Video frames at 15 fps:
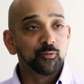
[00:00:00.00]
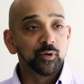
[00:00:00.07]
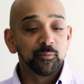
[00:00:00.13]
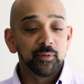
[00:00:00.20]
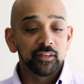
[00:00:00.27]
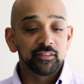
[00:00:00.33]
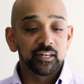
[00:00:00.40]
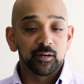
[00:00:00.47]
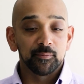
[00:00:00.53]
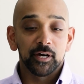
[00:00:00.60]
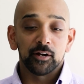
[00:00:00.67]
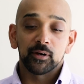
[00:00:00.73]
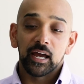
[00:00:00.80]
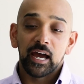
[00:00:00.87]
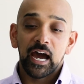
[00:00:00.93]
we may think
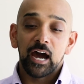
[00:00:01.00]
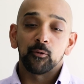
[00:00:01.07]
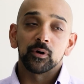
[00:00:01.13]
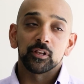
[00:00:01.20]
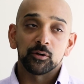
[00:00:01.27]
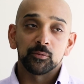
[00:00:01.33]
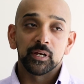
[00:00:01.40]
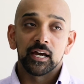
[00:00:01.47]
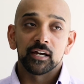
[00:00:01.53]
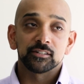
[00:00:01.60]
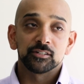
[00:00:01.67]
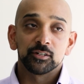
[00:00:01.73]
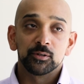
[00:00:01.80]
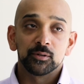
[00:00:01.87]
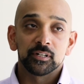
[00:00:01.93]
about okay, how well are we
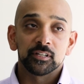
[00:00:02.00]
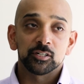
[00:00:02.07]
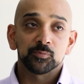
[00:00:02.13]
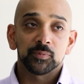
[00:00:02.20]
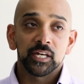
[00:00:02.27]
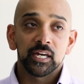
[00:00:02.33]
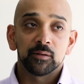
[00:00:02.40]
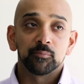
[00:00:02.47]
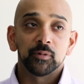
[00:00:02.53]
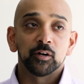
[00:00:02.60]
executing this plan?